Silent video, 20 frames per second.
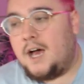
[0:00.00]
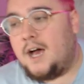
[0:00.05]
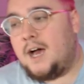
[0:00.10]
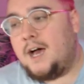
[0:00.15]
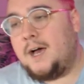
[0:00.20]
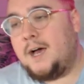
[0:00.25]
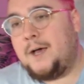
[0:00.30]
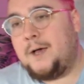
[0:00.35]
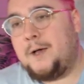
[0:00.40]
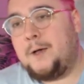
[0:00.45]

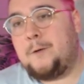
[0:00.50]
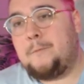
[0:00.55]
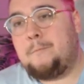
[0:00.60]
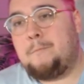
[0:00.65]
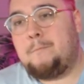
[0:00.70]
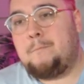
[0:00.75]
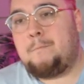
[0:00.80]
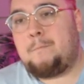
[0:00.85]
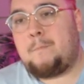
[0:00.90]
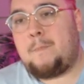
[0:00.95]

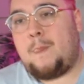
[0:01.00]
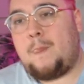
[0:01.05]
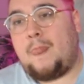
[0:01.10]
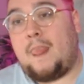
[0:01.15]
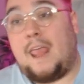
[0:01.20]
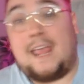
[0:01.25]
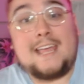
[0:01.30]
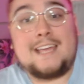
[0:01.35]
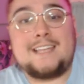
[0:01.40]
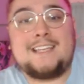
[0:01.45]

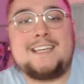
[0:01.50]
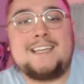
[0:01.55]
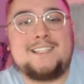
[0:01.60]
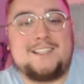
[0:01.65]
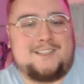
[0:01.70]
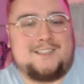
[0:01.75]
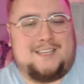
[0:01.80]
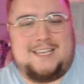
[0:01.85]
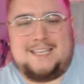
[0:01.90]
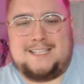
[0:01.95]
And he's
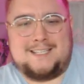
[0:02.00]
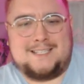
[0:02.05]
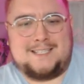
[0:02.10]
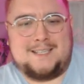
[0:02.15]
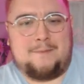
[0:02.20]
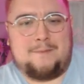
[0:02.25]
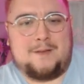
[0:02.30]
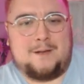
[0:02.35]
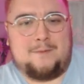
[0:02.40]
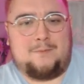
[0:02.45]
a
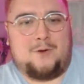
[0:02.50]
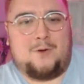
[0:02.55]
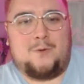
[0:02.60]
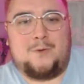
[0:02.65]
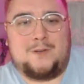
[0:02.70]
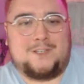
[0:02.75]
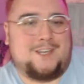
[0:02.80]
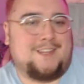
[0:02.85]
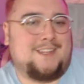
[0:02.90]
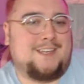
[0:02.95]
summonable,
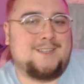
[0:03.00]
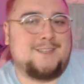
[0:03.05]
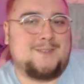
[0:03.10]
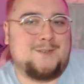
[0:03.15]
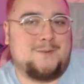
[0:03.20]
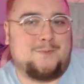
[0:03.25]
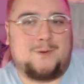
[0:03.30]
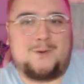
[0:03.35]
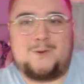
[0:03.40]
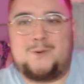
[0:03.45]
which I think is
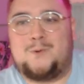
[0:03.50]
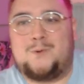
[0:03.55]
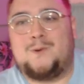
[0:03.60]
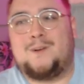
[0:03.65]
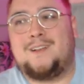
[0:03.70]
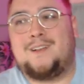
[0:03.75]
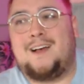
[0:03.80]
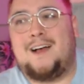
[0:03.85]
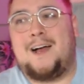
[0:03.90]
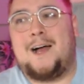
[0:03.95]
super
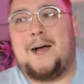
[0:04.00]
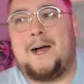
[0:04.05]
cool.